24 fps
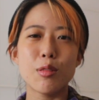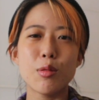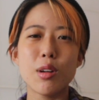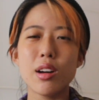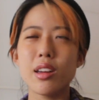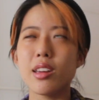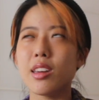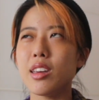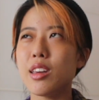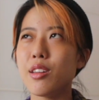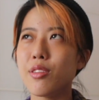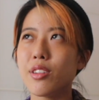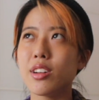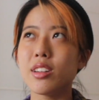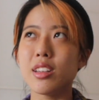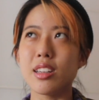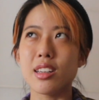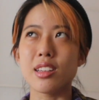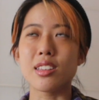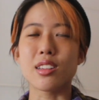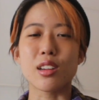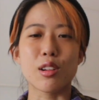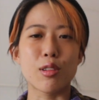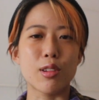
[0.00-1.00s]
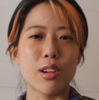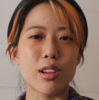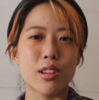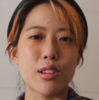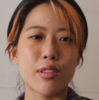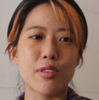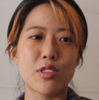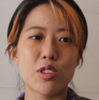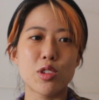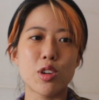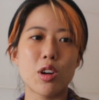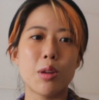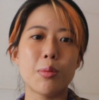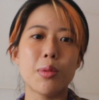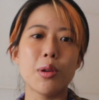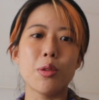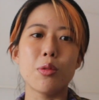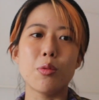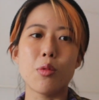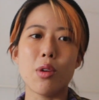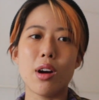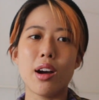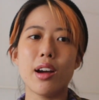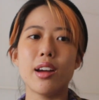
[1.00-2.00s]
even is a creative job,
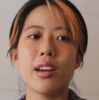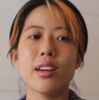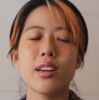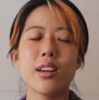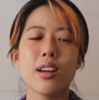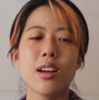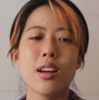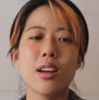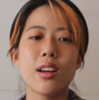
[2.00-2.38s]
and why